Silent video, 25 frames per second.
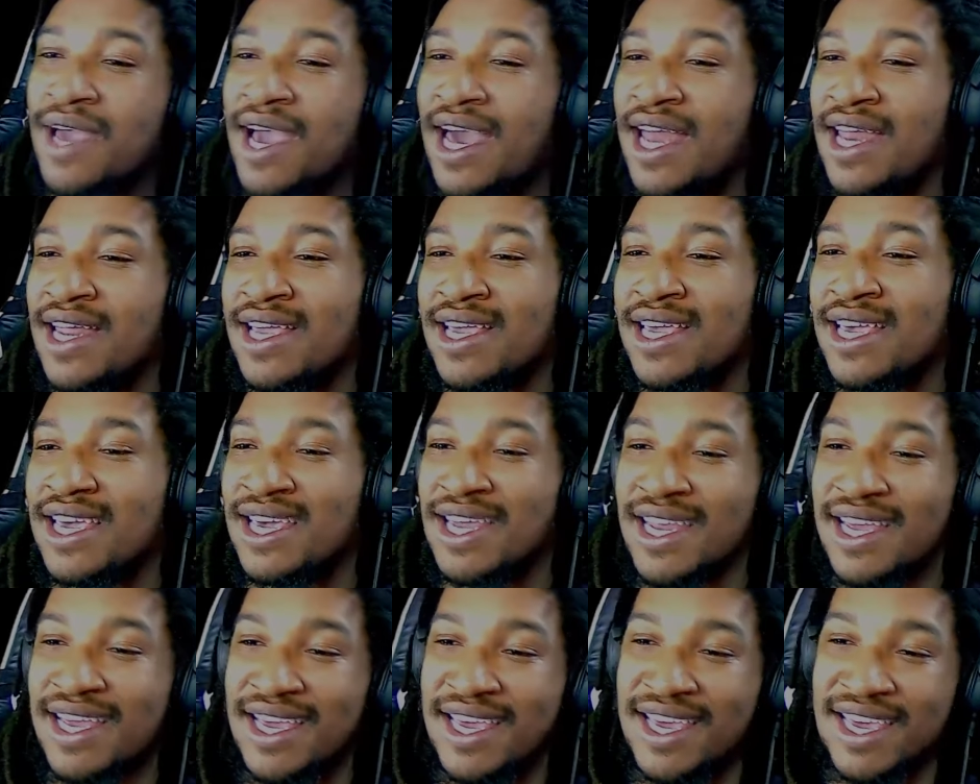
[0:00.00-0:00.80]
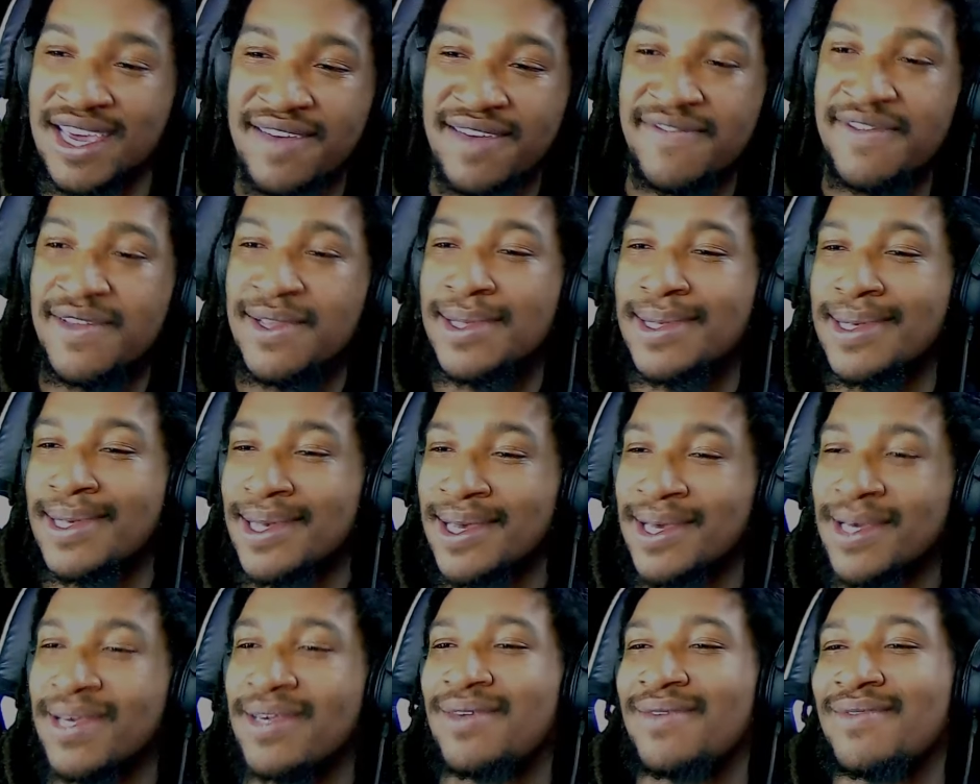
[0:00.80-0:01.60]
to get it given to
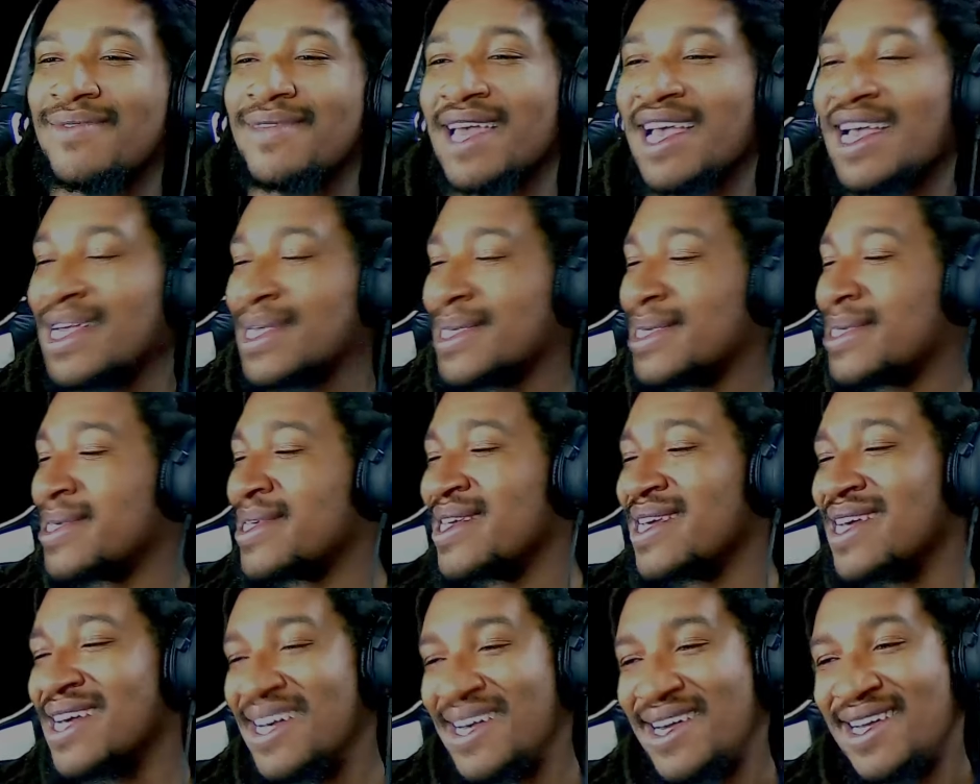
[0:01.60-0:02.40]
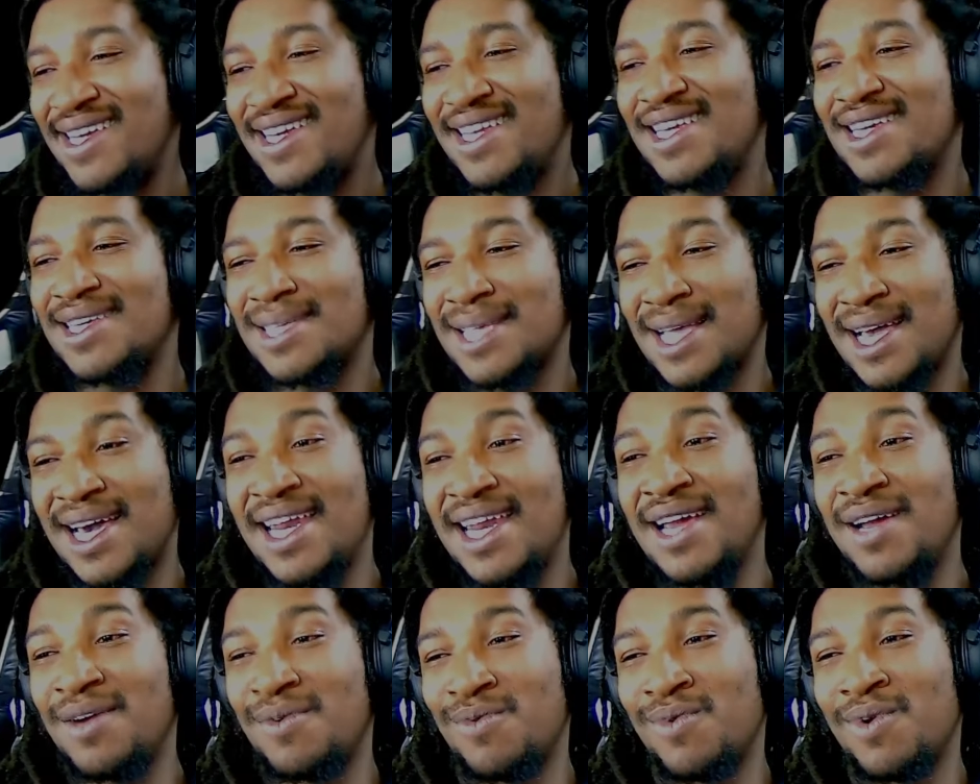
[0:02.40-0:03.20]
you. That's how
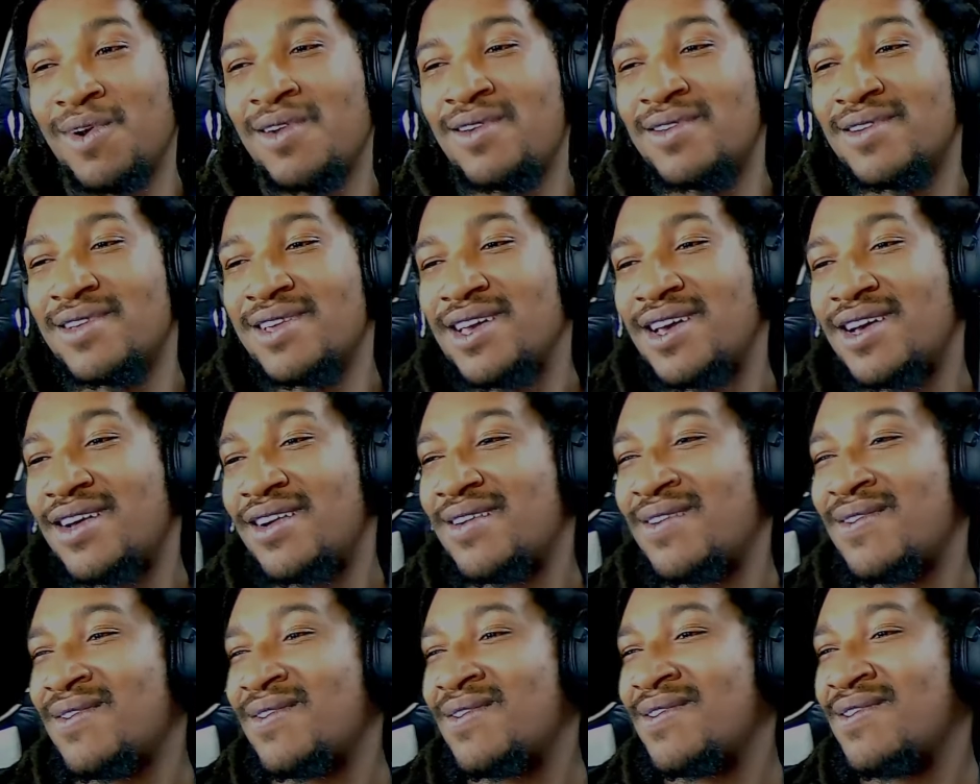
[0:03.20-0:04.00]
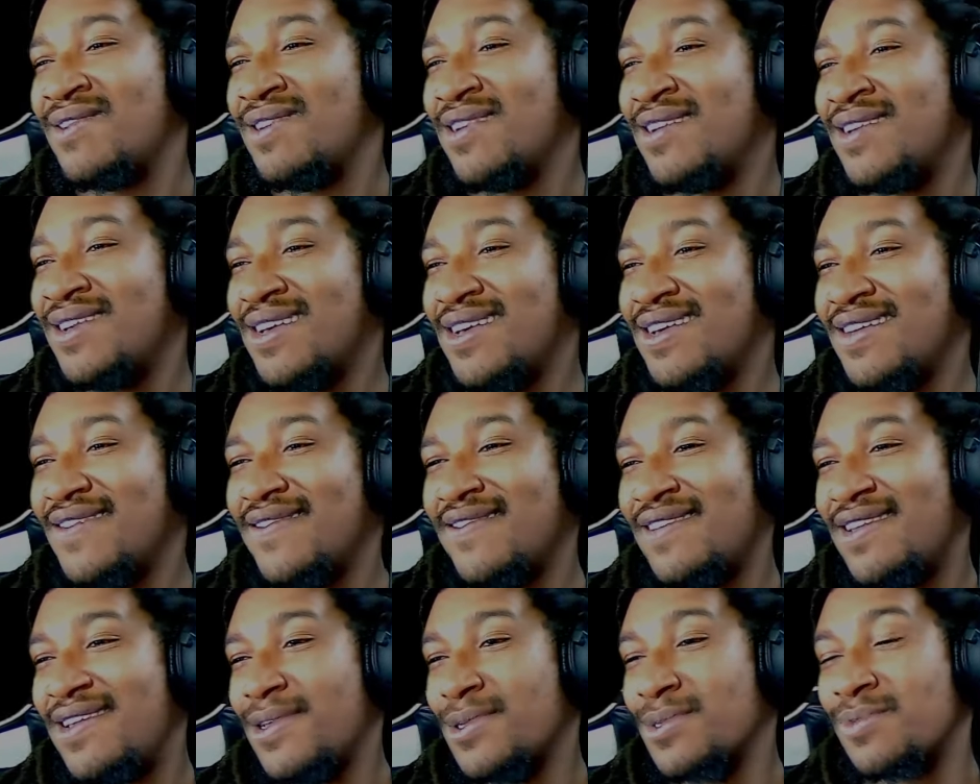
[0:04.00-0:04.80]
that work, y'all.
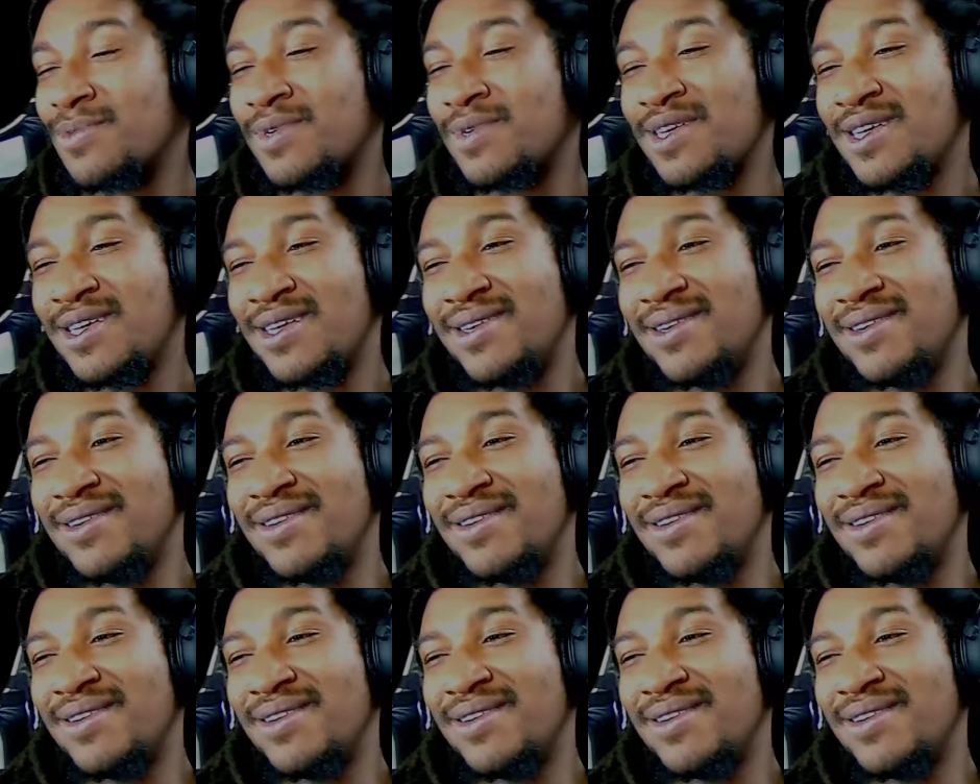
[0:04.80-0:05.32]
That's real.